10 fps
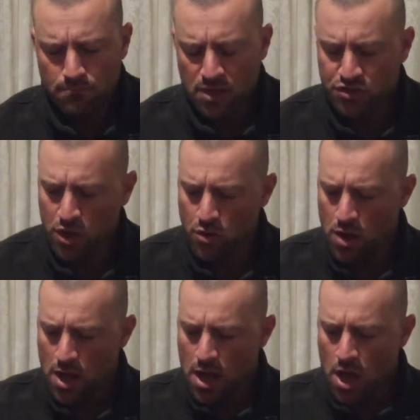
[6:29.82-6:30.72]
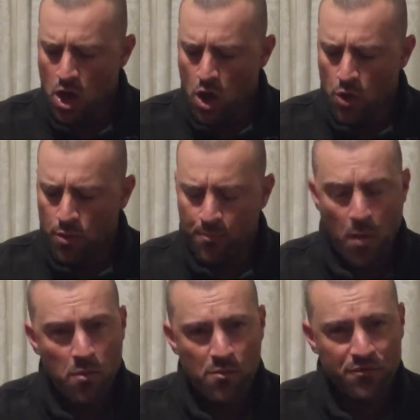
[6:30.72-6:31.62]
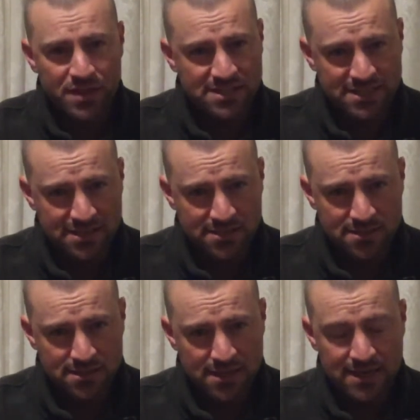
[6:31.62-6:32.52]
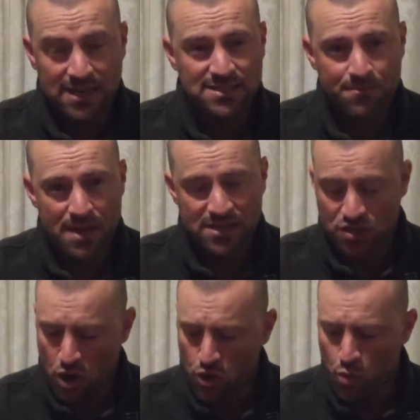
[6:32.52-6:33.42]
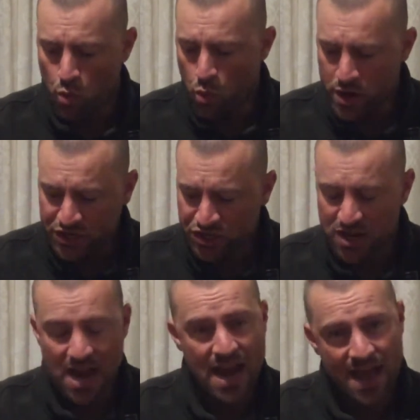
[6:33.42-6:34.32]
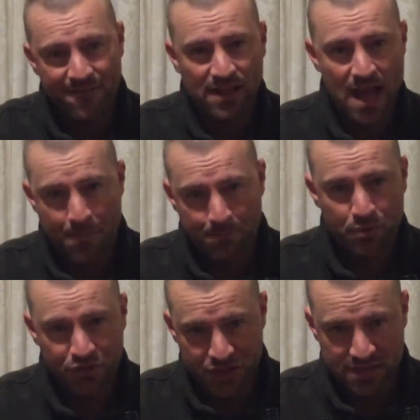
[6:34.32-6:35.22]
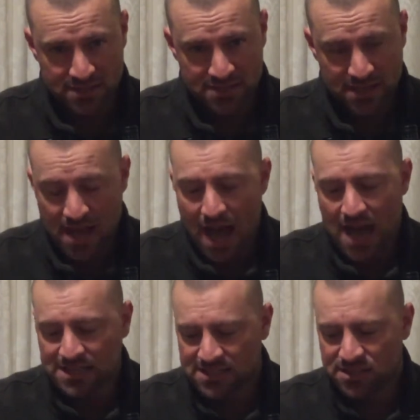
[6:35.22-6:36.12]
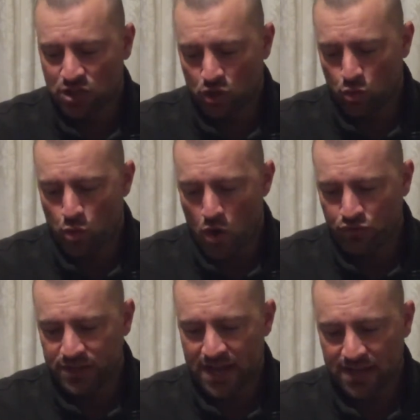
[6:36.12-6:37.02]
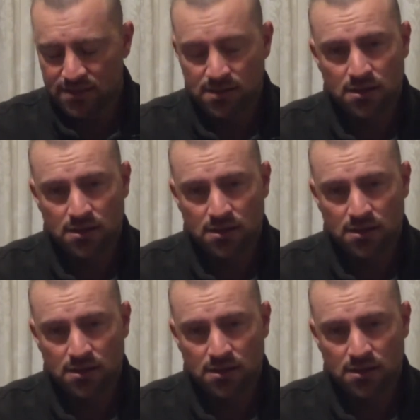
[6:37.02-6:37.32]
So the problem with this is it doesn't matter on which level I put this, I still won't get